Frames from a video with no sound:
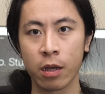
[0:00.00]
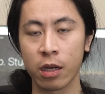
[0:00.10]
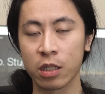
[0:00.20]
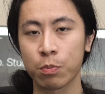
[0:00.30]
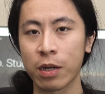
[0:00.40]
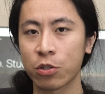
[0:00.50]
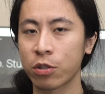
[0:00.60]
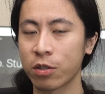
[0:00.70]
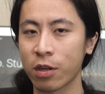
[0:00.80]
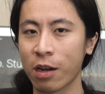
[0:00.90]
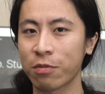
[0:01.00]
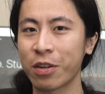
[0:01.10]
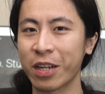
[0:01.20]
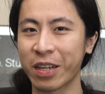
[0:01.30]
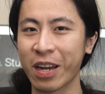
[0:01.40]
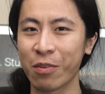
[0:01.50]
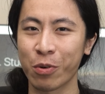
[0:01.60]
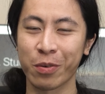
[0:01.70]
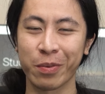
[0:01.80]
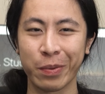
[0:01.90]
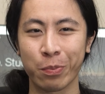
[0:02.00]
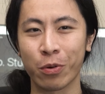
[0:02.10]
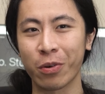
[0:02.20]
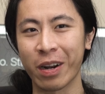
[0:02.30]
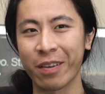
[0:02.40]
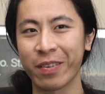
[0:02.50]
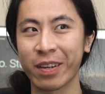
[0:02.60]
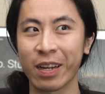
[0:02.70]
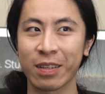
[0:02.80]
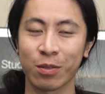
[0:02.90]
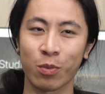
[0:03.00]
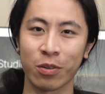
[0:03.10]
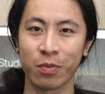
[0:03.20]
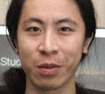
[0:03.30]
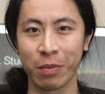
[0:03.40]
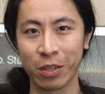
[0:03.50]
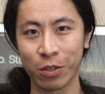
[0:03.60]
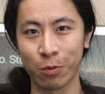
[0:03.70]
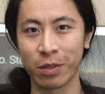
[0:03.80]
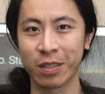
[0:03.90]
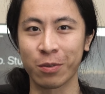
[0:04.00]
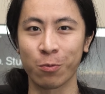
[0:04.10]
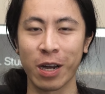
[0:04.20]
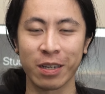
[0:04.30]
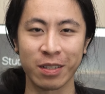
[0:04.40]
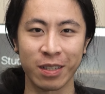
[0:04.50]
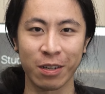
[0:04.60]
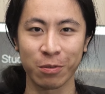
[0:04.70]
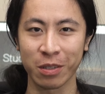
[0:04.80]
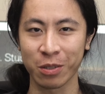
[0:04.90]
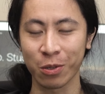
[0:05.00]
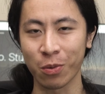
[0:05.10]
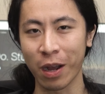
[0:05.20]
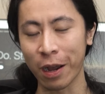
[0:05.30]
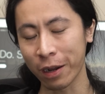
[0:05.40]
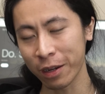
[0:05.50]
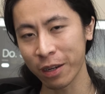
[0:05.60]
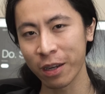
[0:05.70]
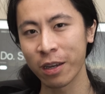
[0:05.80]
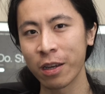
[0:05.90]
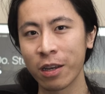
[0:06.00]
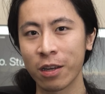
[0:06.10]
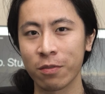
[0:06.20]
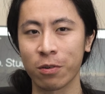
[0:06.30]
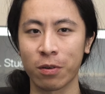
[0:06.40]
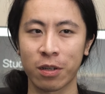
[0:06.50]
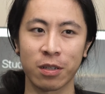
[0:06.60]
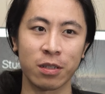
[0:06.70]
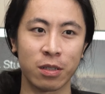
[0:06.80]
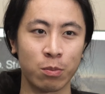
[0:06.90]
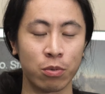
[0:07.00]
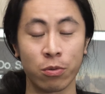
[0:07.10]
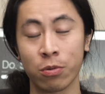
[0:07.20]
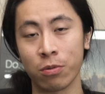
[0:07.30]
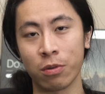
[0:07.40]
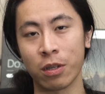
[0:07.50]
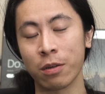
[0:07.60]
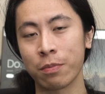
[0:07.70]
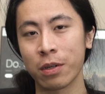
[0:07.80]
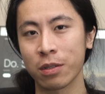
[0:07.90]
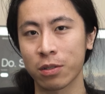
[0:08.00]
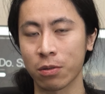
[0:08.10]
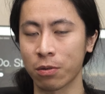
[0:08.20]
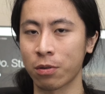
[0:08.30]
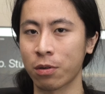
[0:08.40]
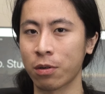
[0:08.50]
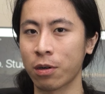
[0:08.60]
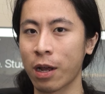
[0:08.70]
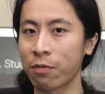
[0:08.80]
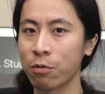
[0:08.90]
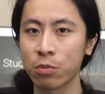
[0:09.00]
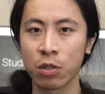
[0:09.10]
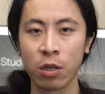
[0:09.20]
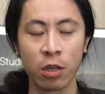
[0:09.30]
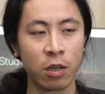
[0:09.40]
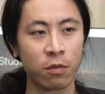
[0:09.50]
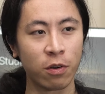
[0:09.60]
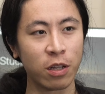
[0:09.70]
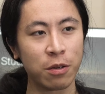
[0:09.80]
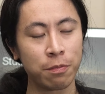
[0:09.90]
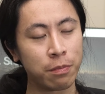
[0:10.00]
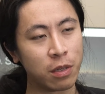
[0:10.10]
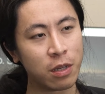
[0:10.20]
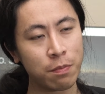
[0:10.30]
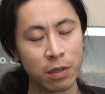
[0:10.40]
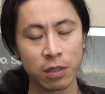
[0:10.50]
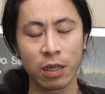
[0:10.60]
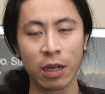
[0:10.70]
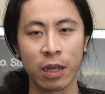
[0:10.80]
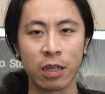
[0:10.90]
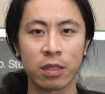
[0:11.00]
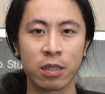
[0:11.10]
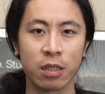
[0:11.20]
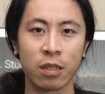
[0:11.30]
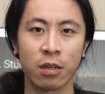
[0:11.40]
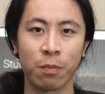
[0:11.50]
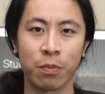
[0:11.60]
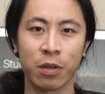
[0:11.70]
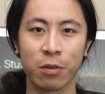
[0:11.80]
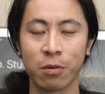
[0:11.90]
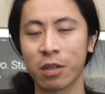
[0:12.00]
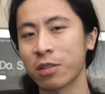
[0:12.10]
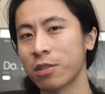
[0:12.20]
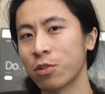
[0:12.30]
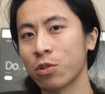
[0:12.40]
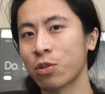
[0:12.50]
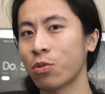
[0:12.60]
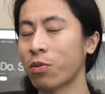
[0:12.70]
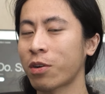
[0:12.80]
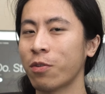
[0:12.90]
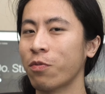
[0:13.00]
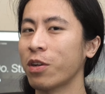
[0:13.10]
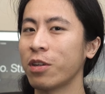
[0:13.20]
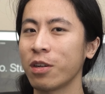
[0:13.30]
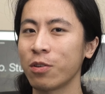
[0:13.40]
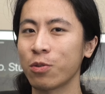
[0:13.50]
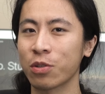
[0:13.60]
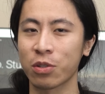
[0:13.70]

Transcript: especially after they got rid of the port. I think that's one of the major reasons why the sales are so high for these Bluetooth earbuds or headphones. For the earbuds, I can see the appeal because it's just so convenient. You